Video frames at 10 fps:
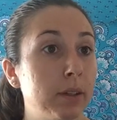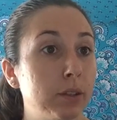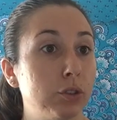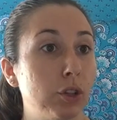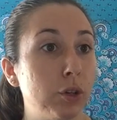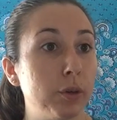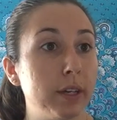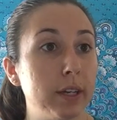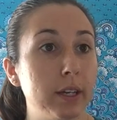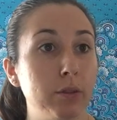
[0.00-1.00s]
So
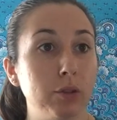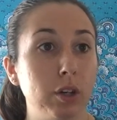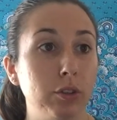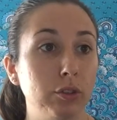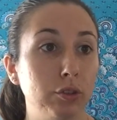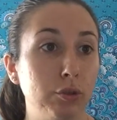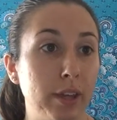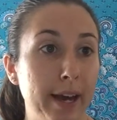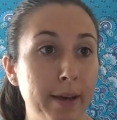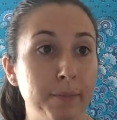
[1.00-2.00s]
in regards to
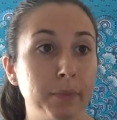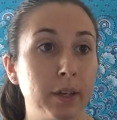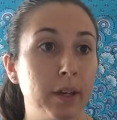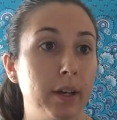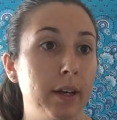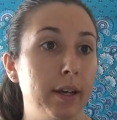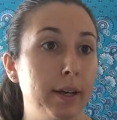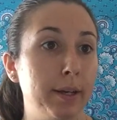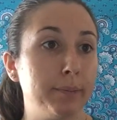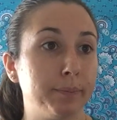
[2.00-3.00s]
that,
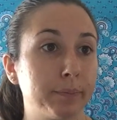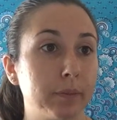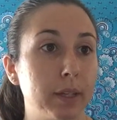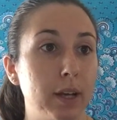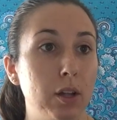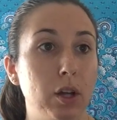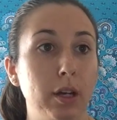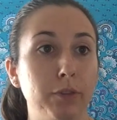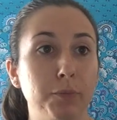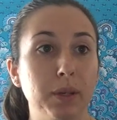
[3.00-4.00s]
a lot
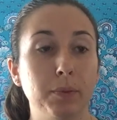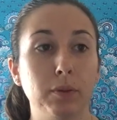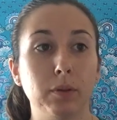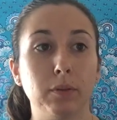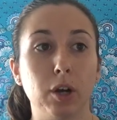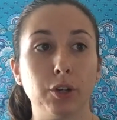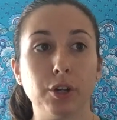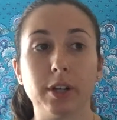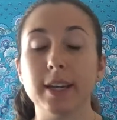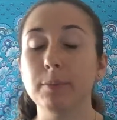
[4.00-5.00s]
of people are
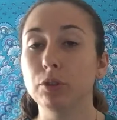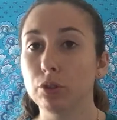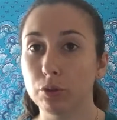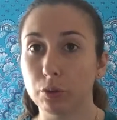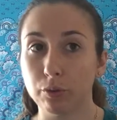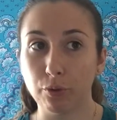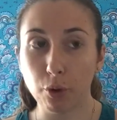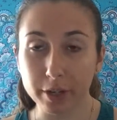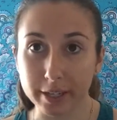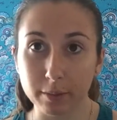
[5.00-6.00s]
not able to
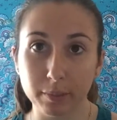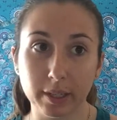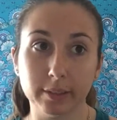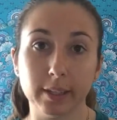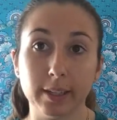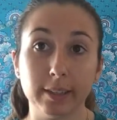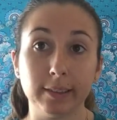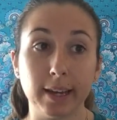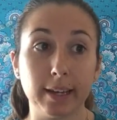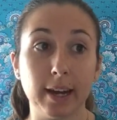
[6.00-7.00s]
afford it because it is
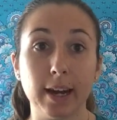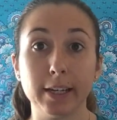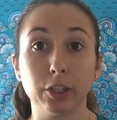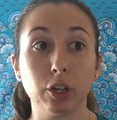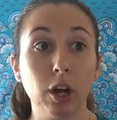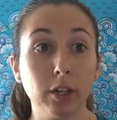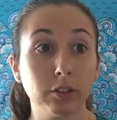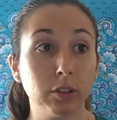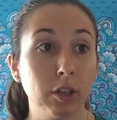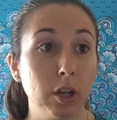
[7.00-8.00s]
at a higher
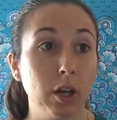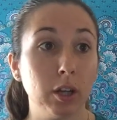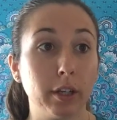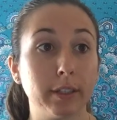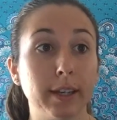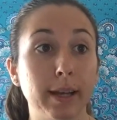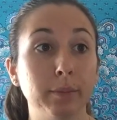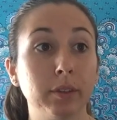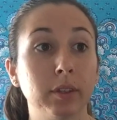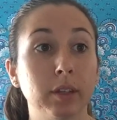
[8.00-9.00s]
cost a lot of
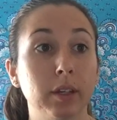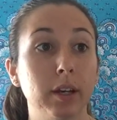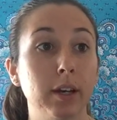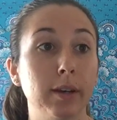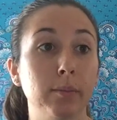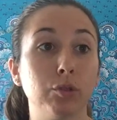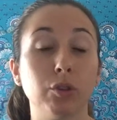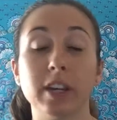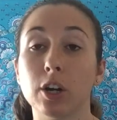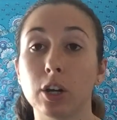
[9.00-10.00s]
times. So
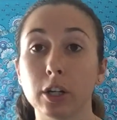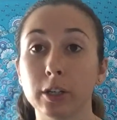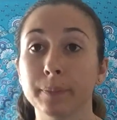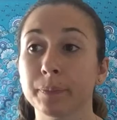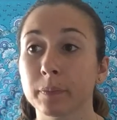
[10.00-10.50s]
they are